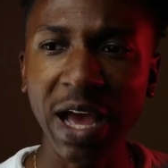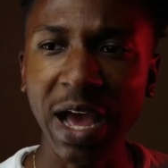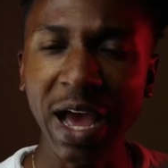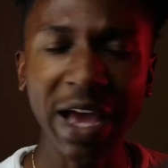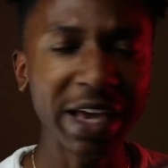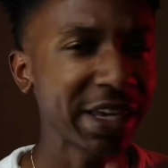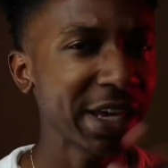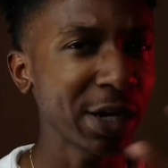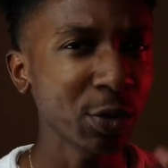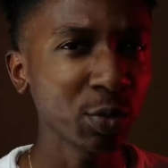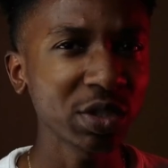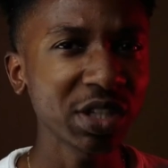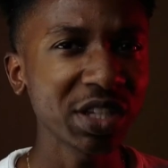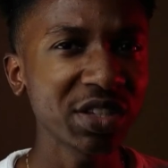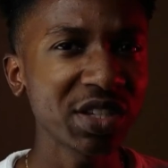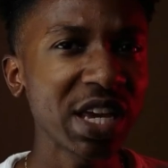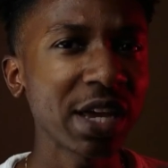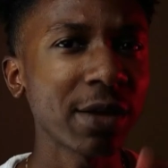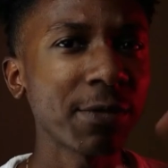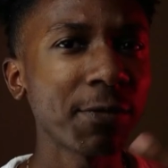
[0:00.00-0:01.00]
I can't really
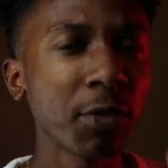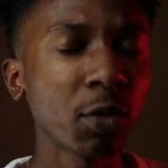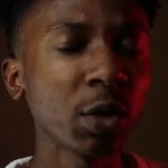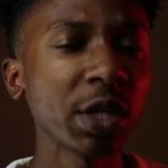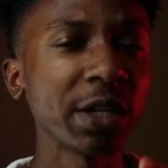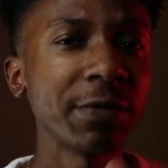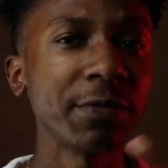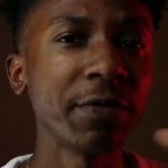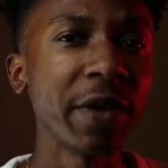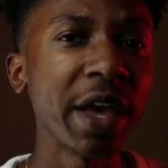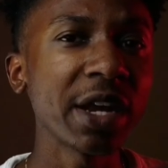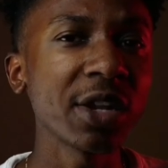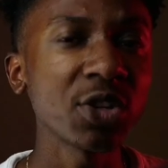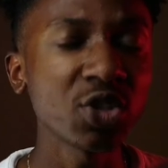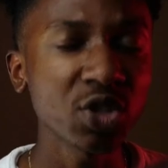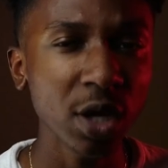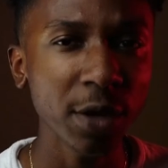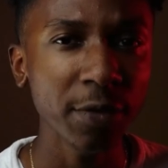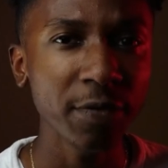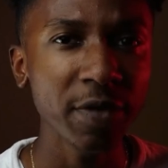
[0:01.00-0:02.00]
take full
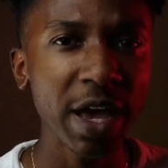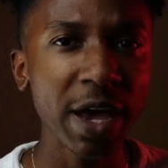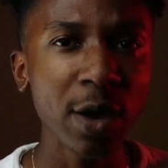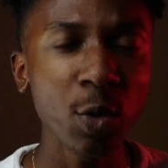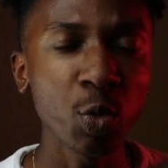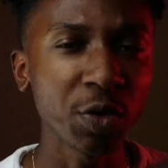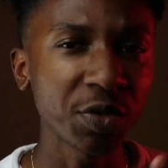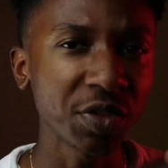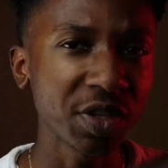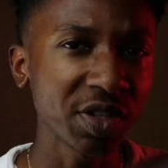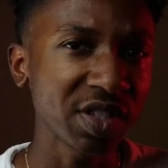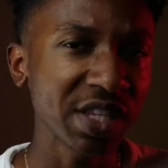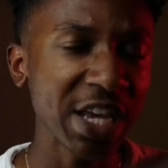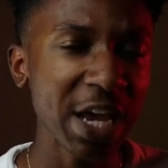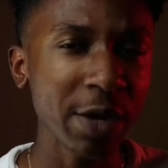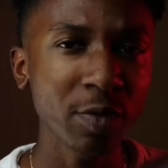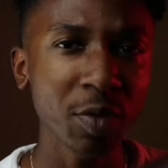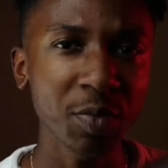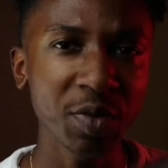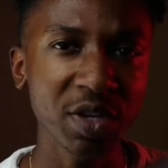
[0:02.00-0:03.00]
advantage of that with this
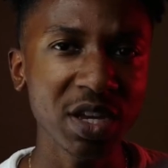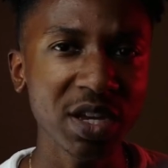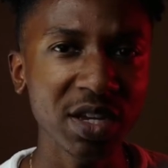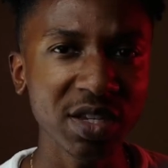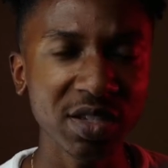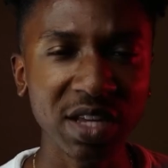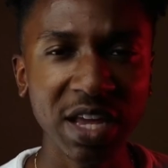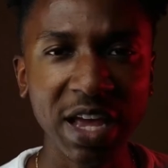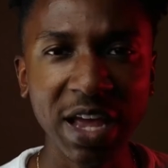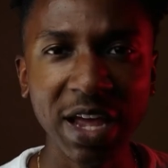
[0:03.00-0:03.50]
camera because